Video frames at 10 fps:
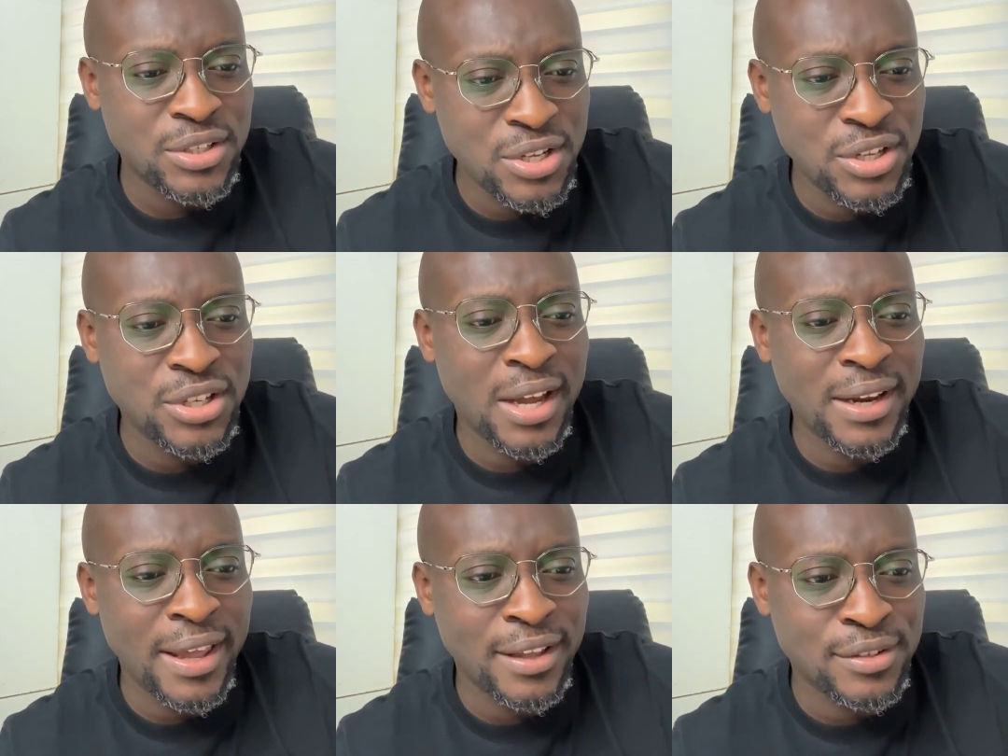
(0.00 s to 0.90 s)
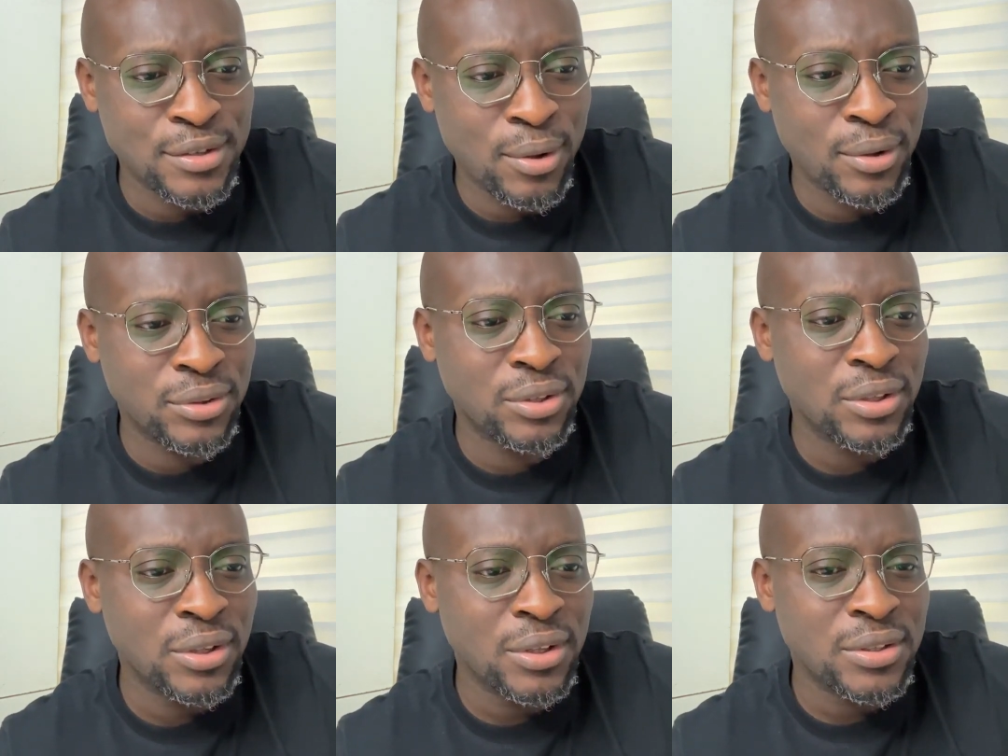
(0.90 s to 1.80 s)
Teach and exalt
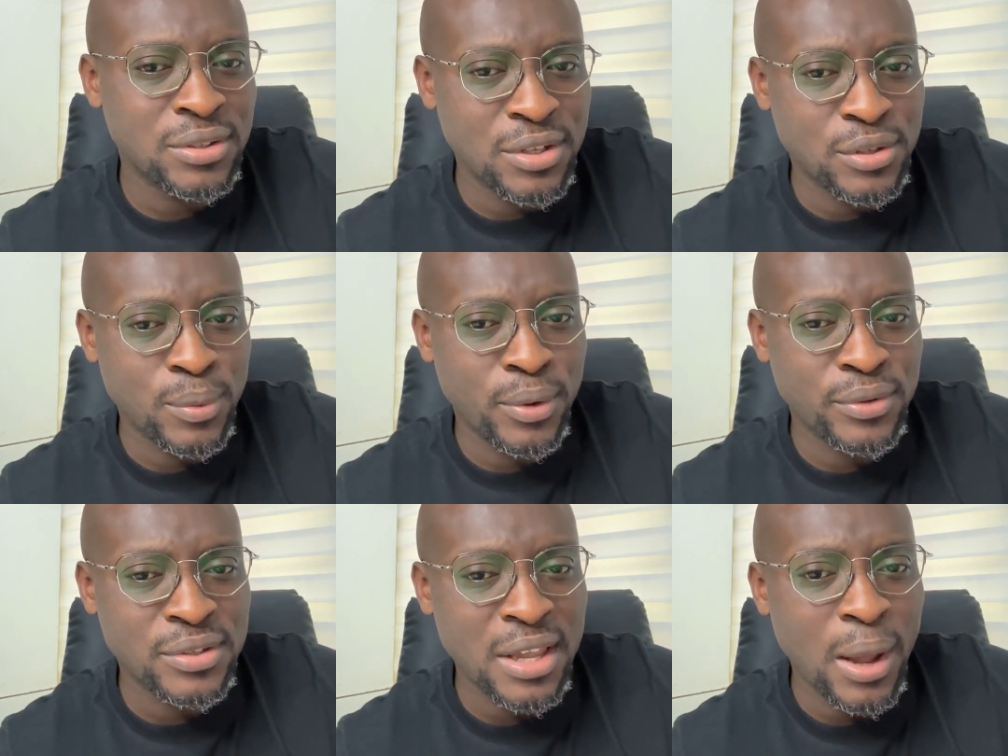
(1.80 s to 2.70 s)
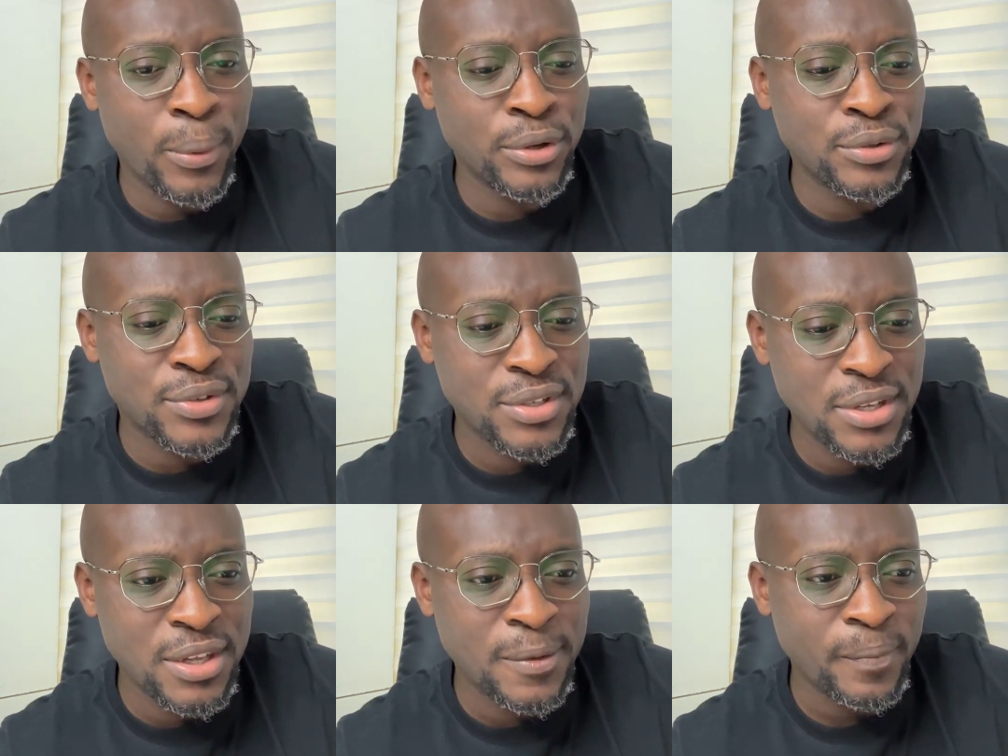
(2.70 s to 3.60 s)
these ones. I want you to
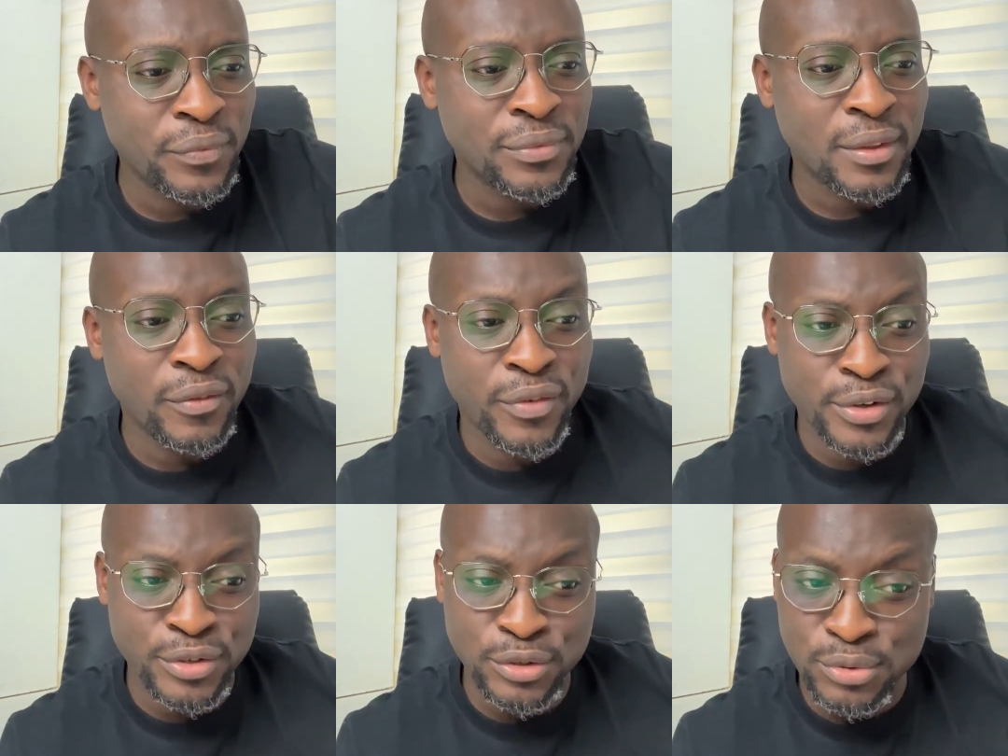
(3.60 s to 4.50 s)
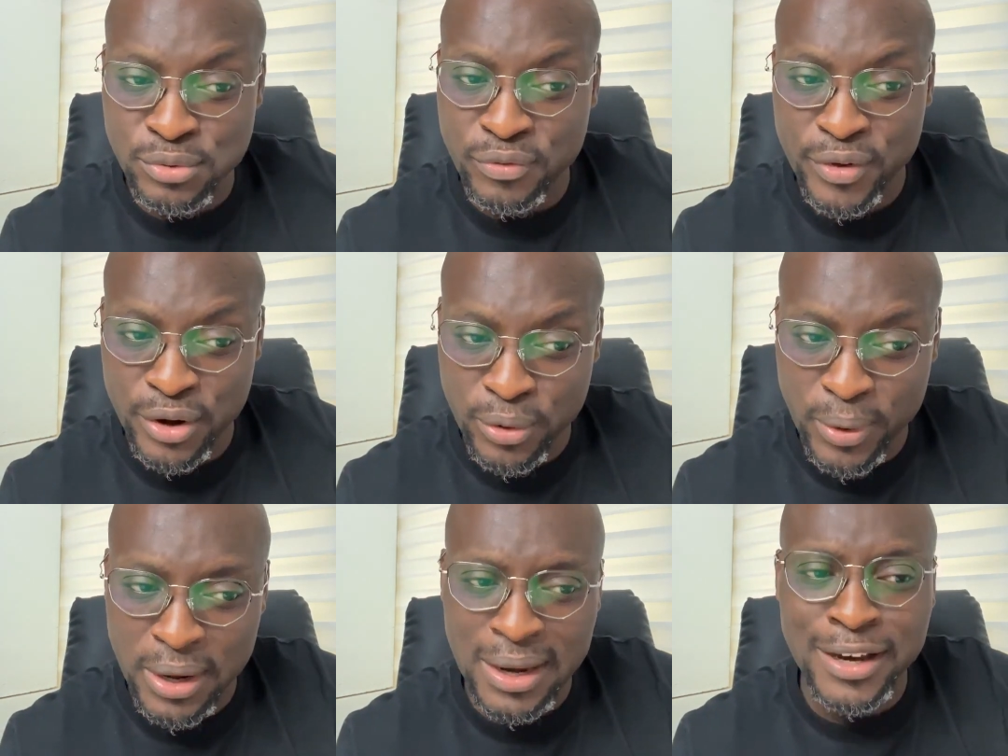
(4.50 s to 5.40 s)
see verse two very
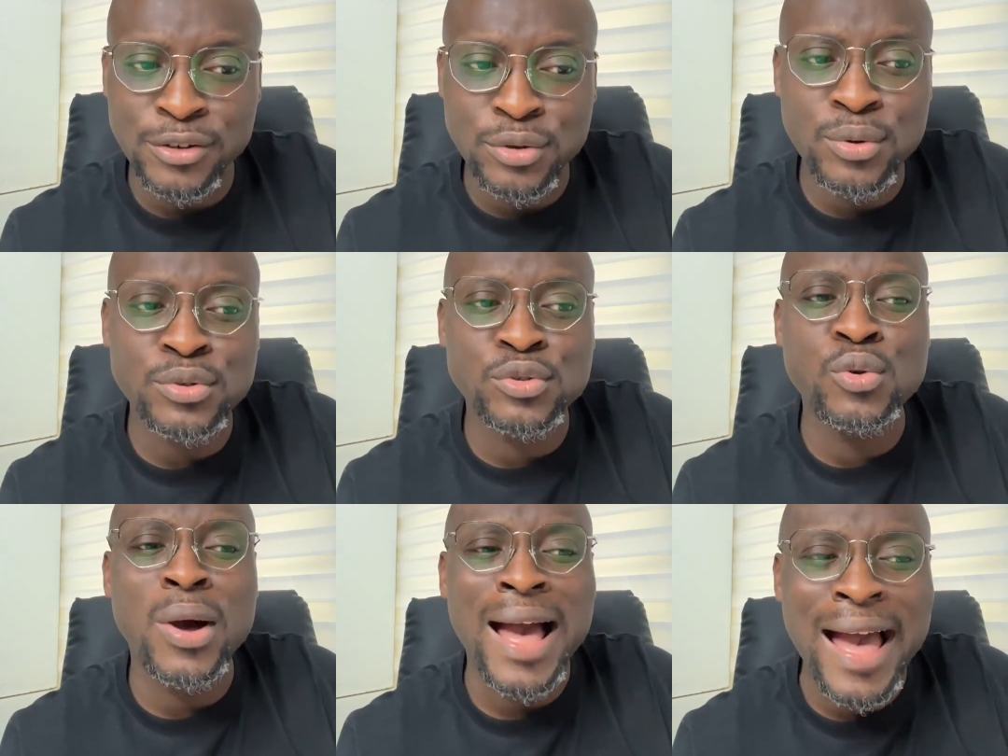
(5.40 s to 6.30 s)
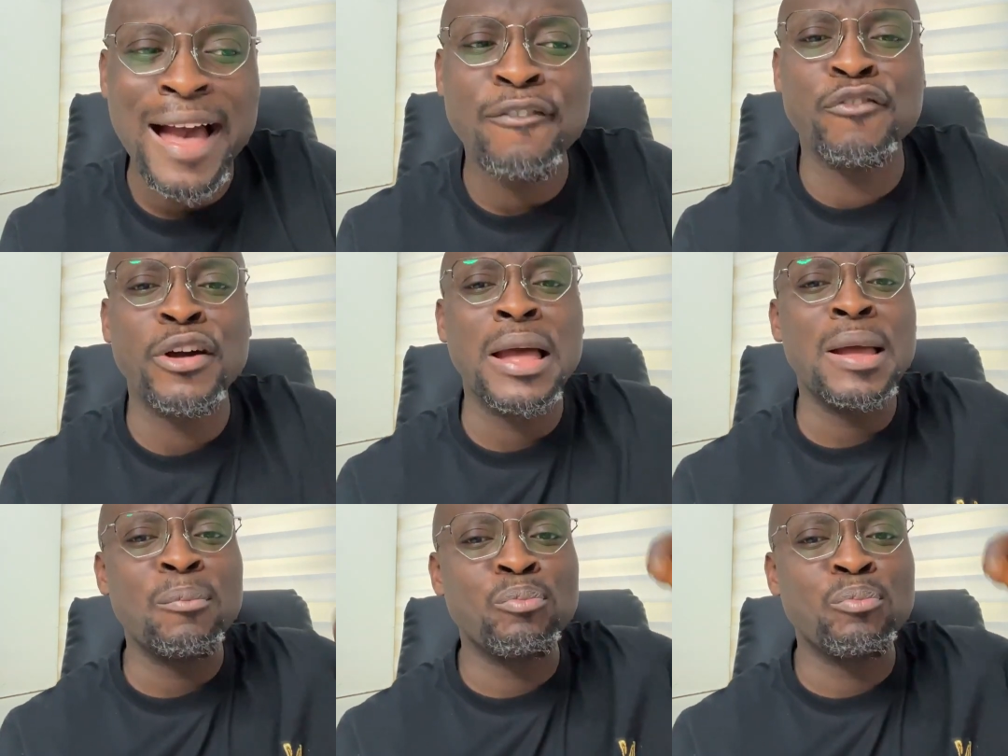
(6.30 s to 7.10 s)
well. And those who have